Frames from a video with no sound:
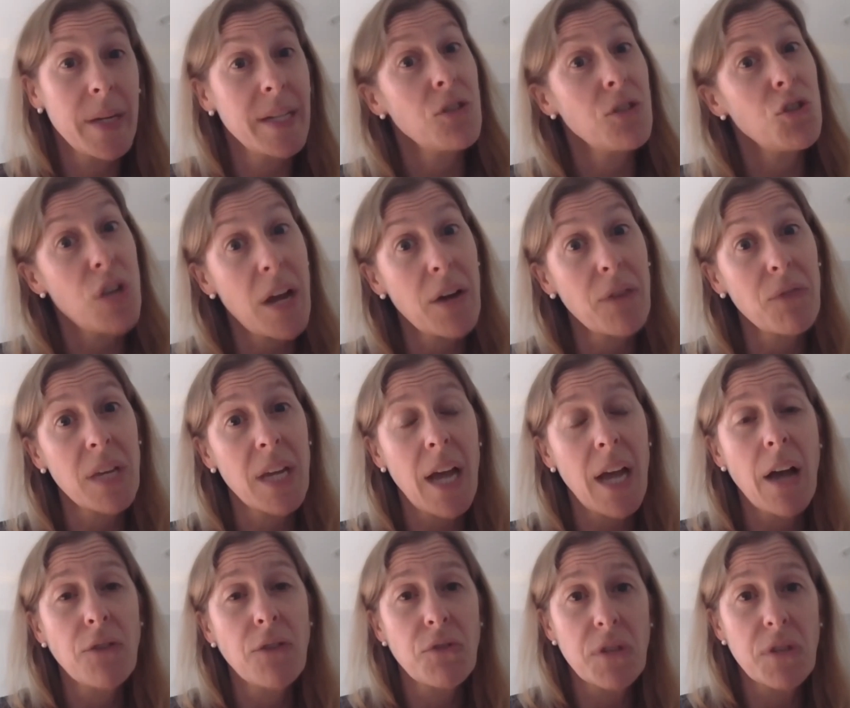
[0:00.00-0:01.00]
It's generally
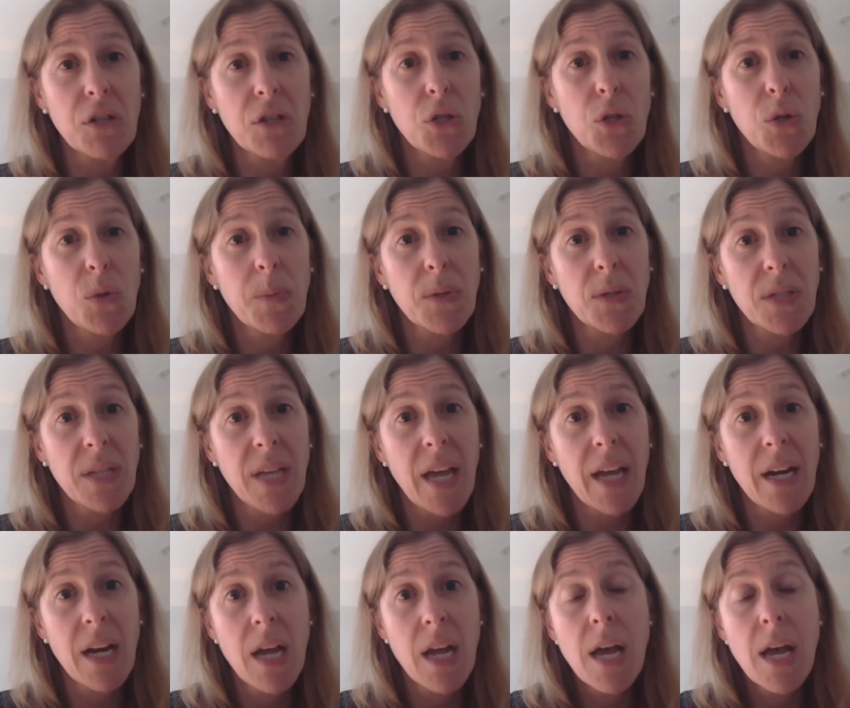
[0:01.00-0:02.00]
102%